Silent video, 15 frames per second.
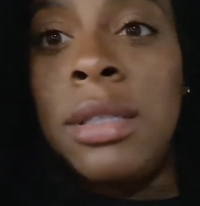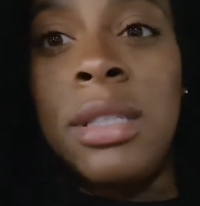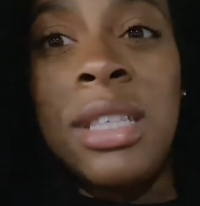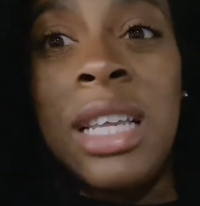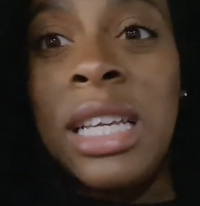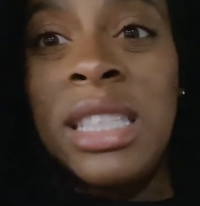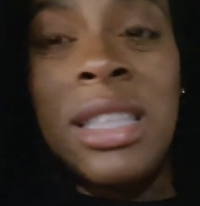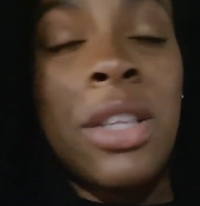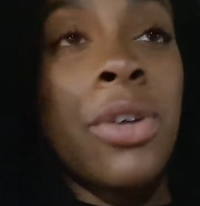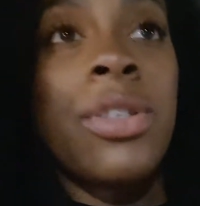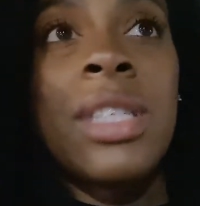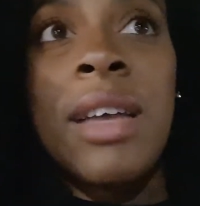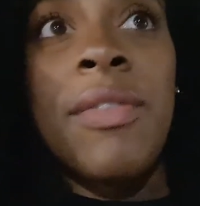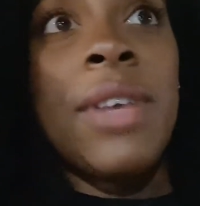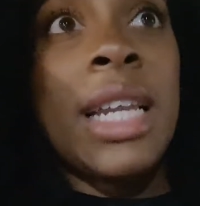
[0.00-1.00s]
uh, they're
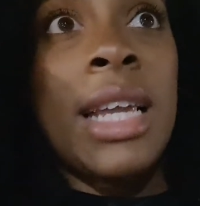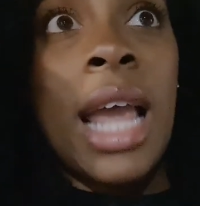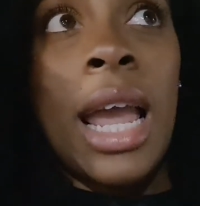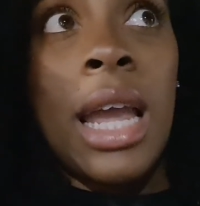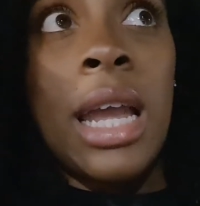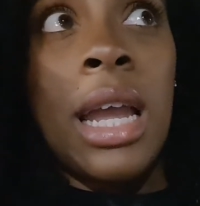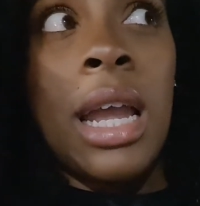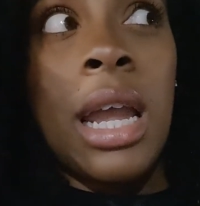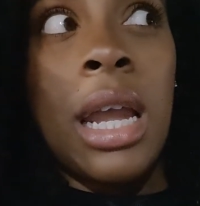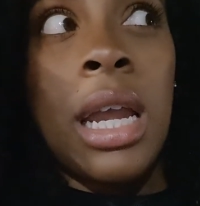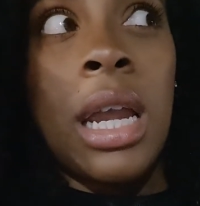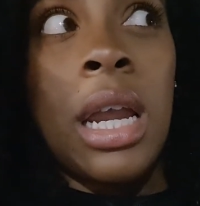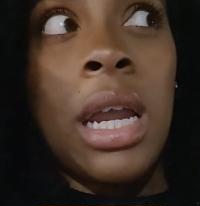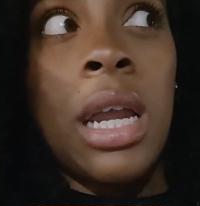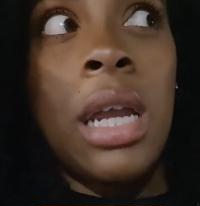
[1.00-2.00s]

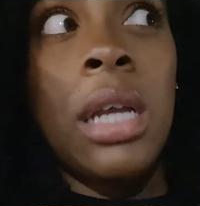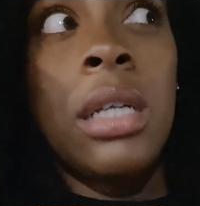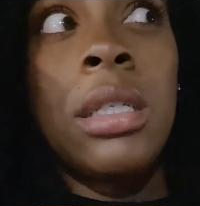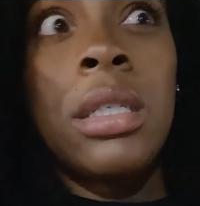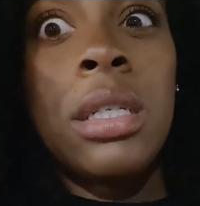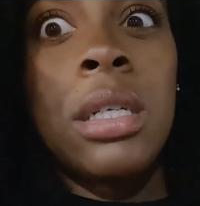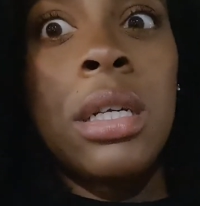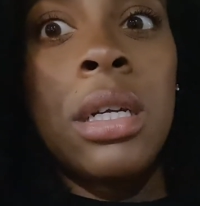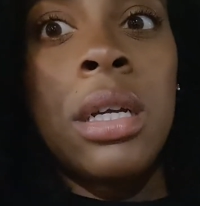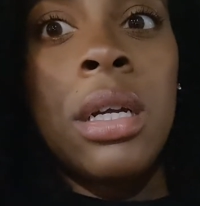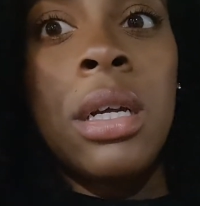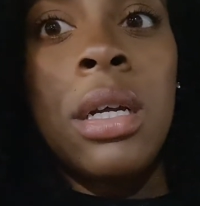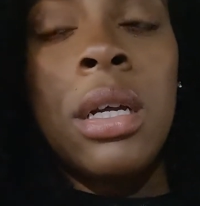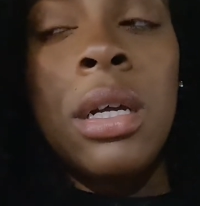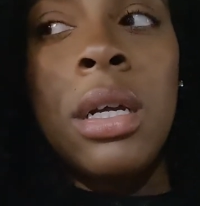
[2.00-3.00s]
78,
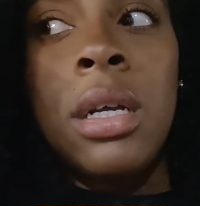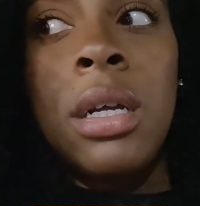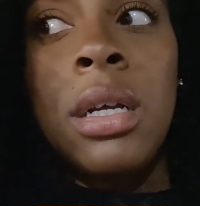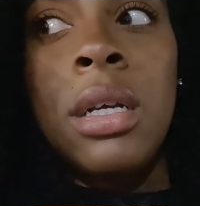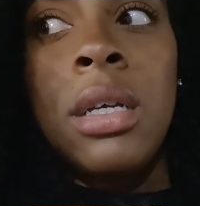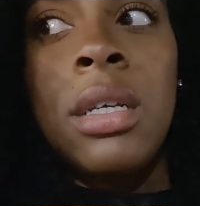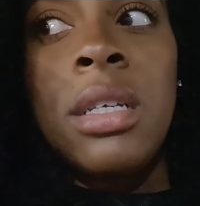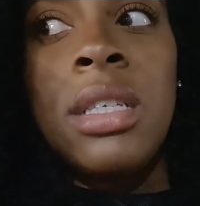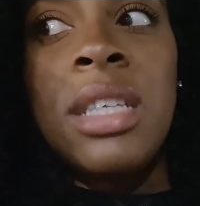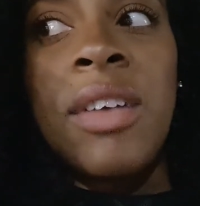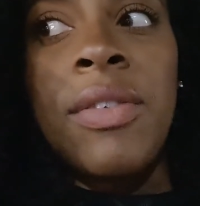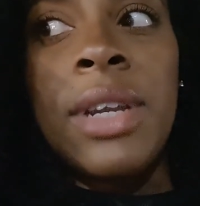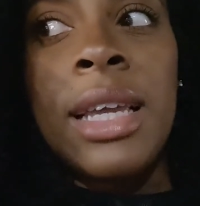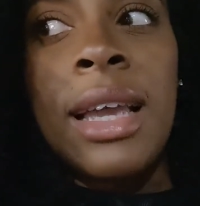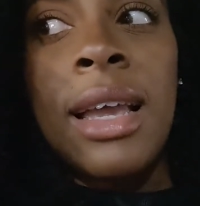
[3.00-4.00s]

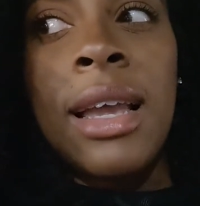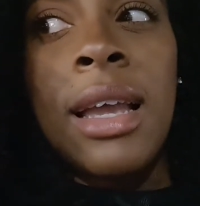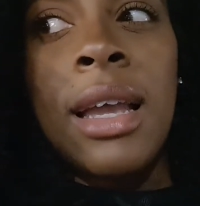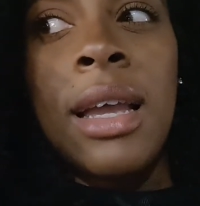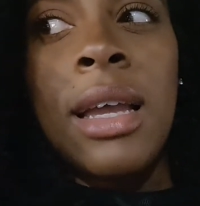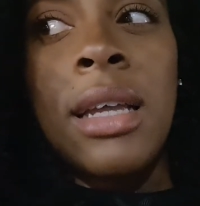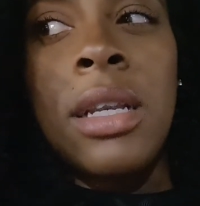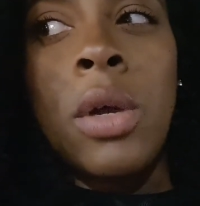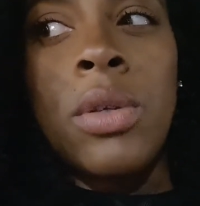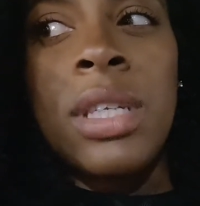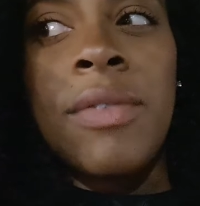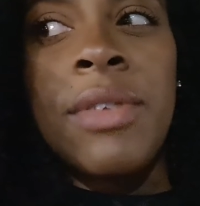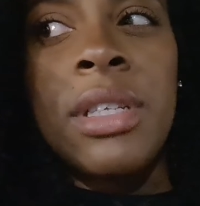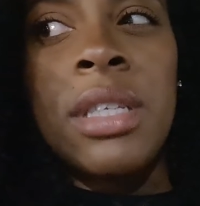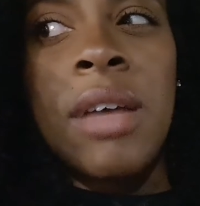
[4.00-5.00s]
70, no,
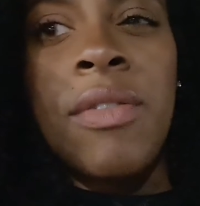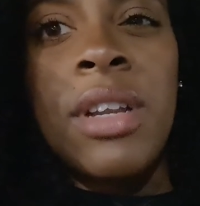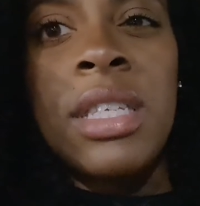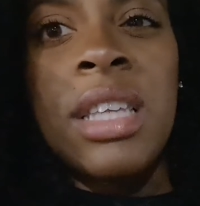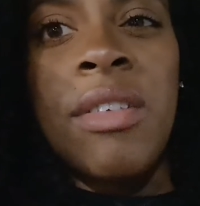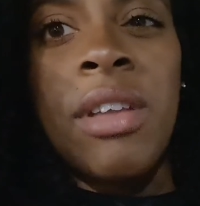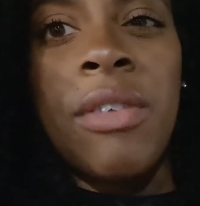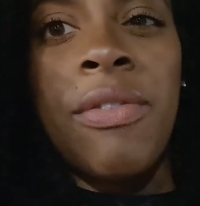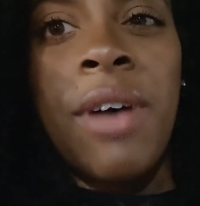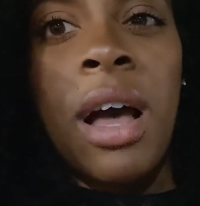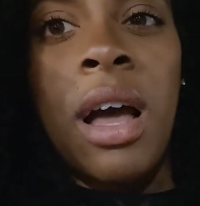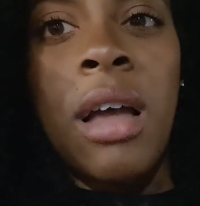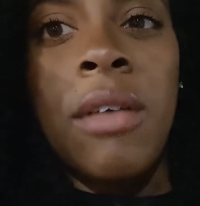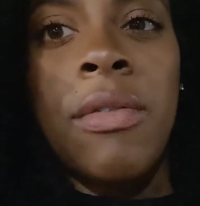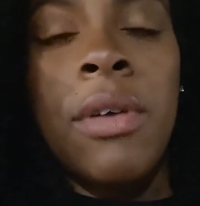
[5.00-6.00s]
77 and
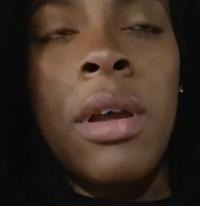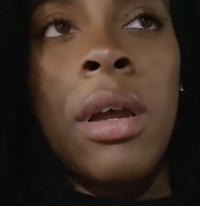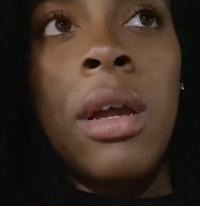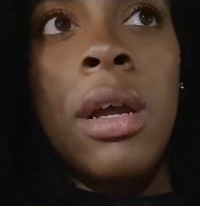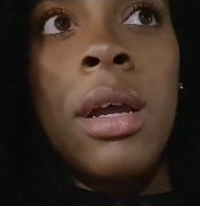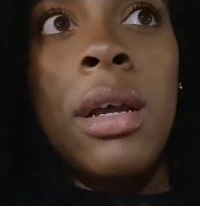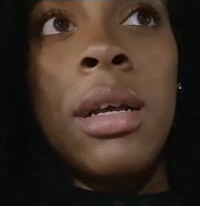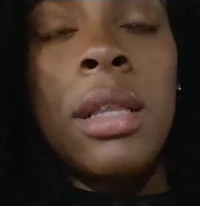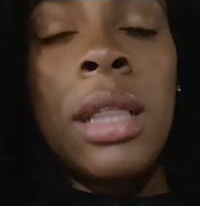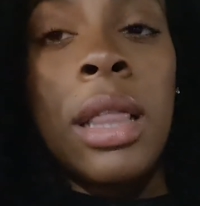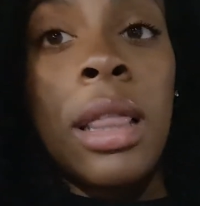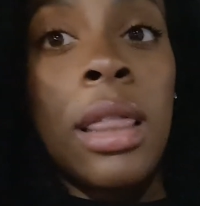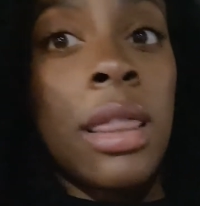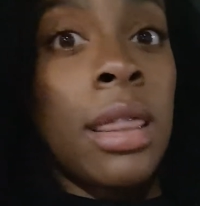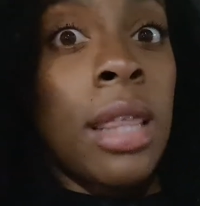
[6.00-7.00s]
75.
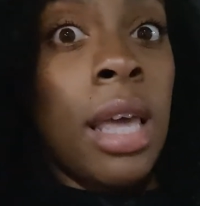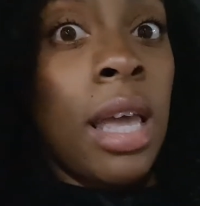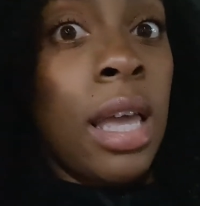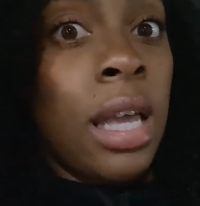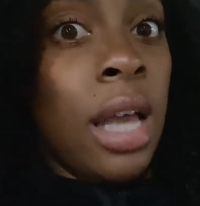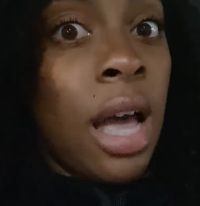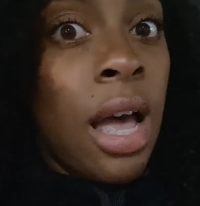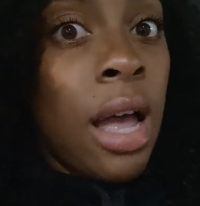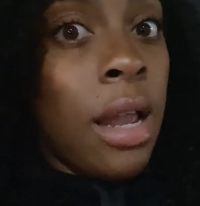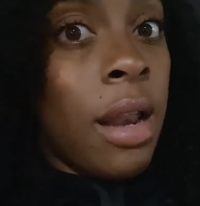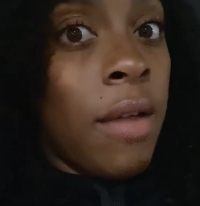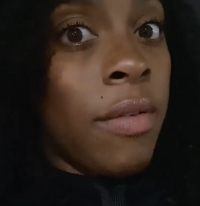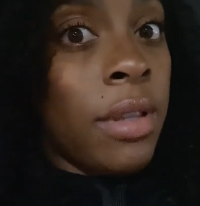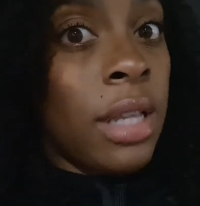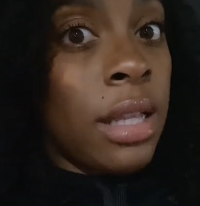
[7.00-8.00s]
They got
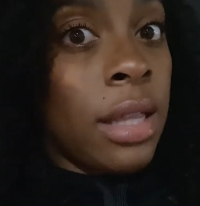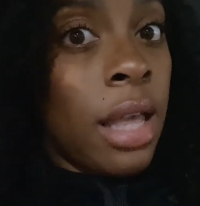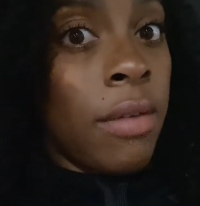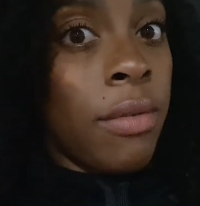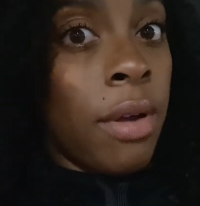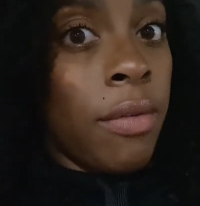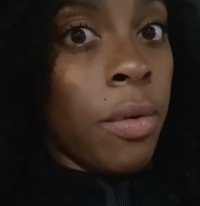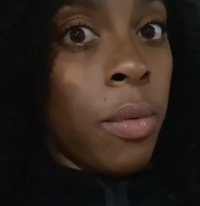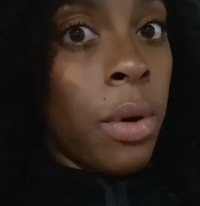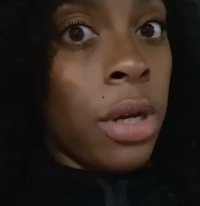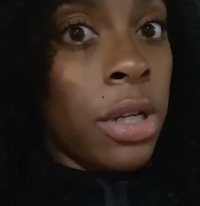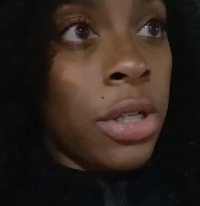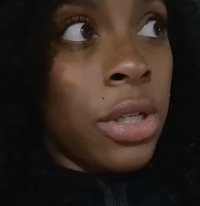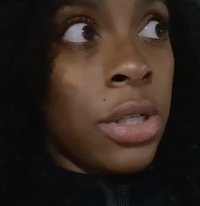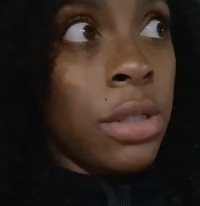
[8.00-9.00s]
everything they've ever
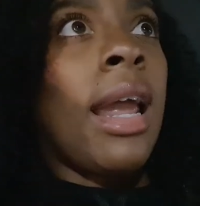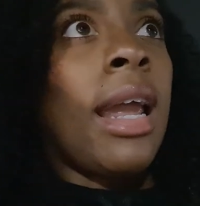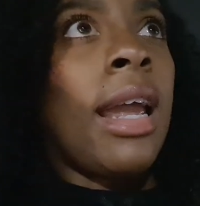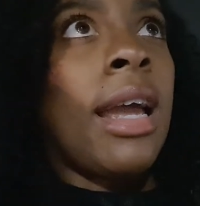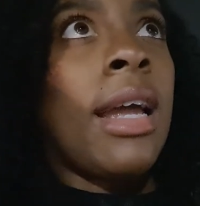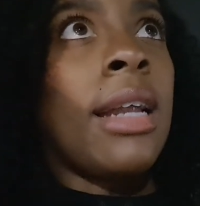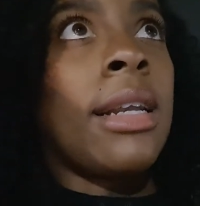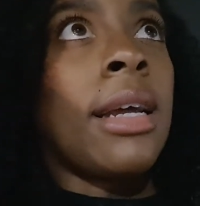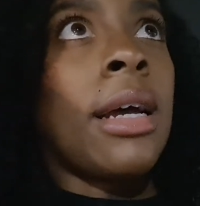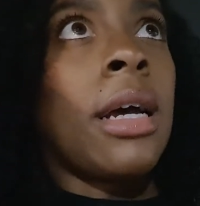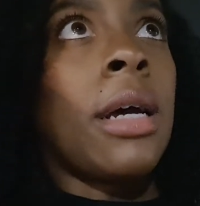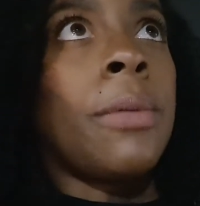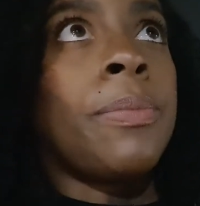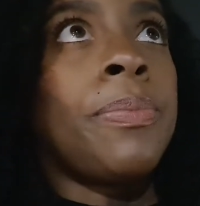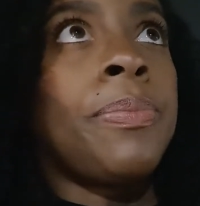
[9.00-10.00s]
wanted. And
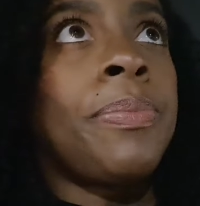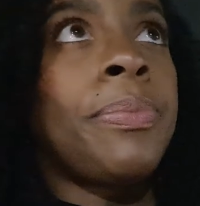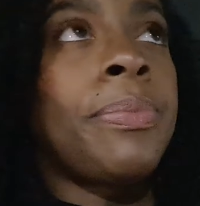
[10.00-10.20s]
um,